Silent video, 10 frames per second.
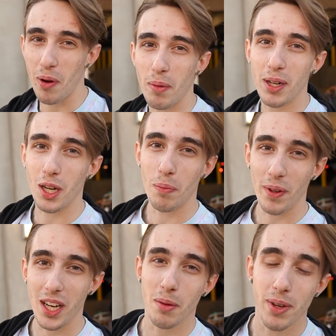Pokemon Go
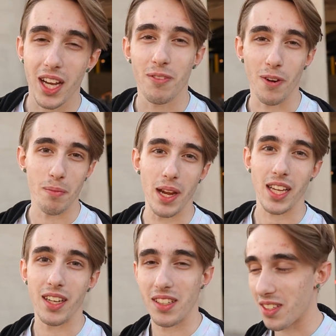player, but I had fun
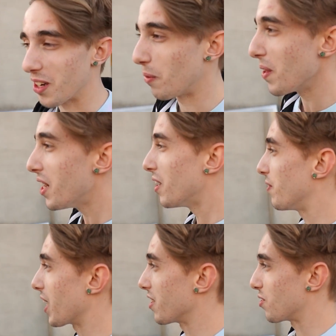making it. So if
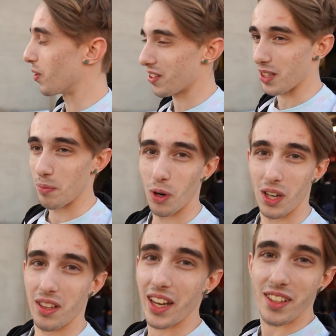you guys do want to see
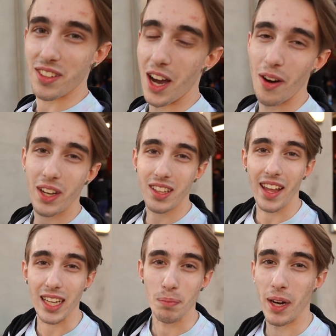more, let us know, hit the
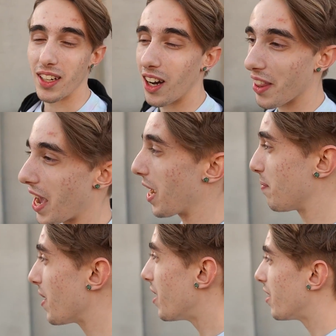like button, all that.
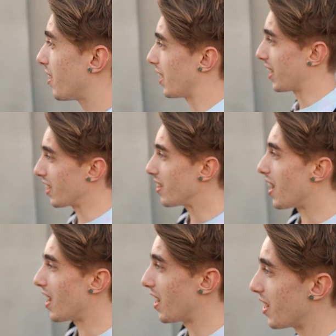And
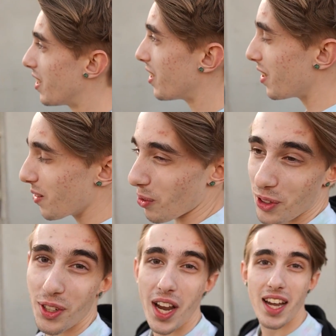uh, we'll
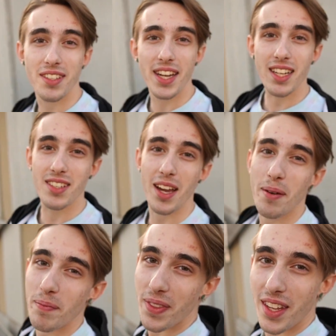see you guys next time.